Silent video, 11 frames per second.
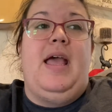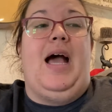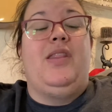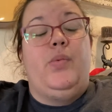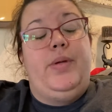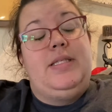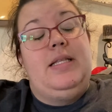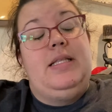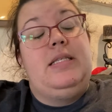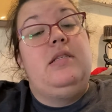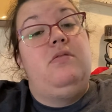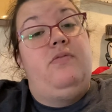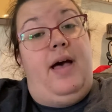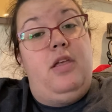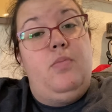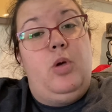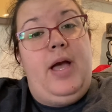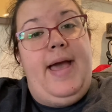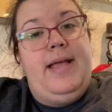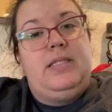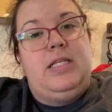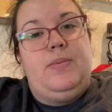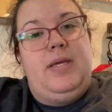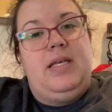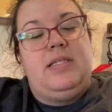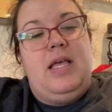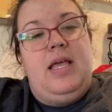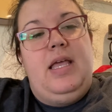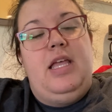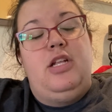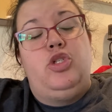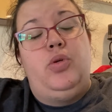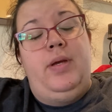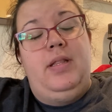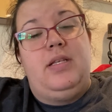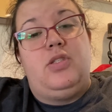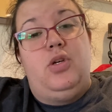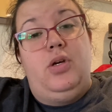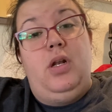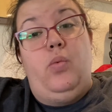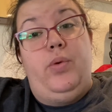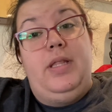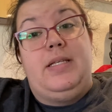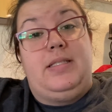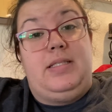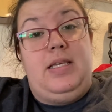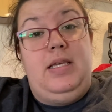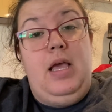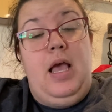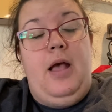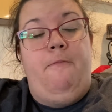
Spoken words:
And the reason this is valuable, guys, is because in doing this, you're going to really see